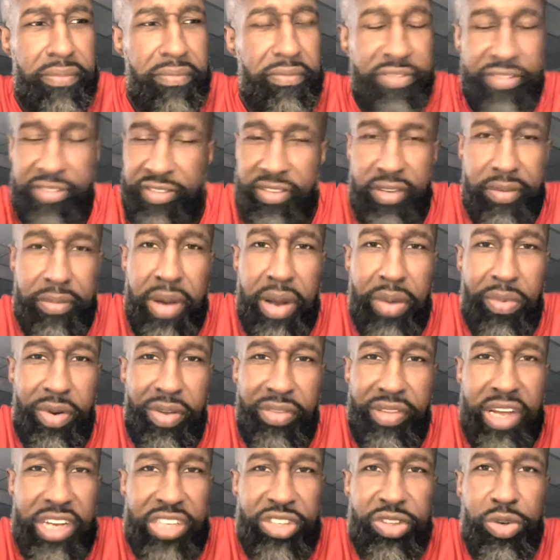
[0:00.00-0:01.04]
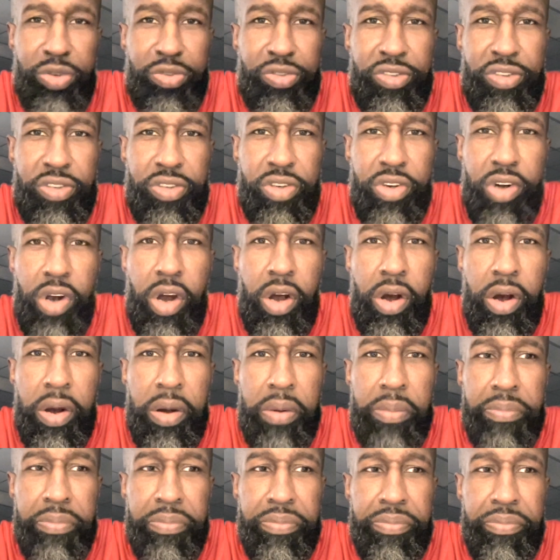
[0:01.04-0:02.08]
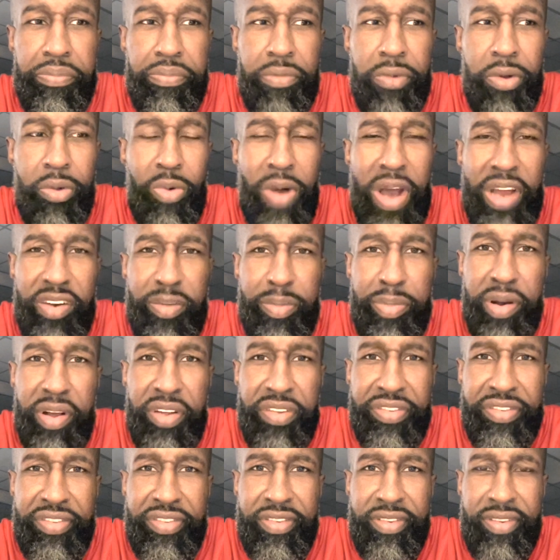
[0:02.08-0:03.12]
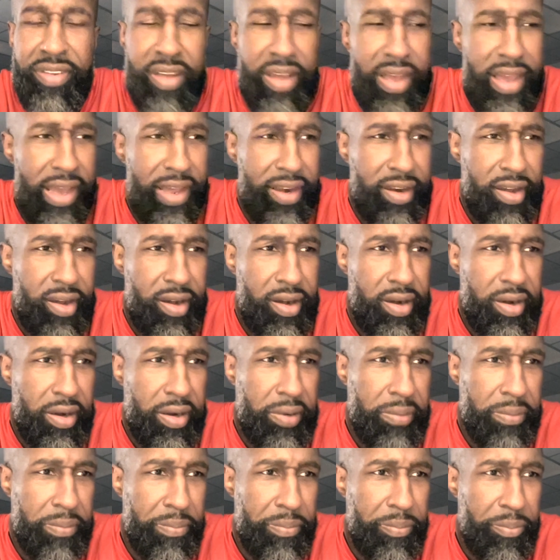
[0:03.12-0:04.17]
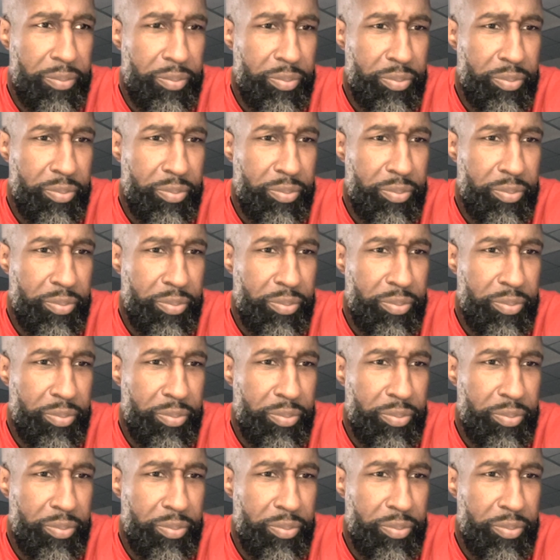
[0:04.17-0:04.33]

some odd reason I chose to ride the bus, and I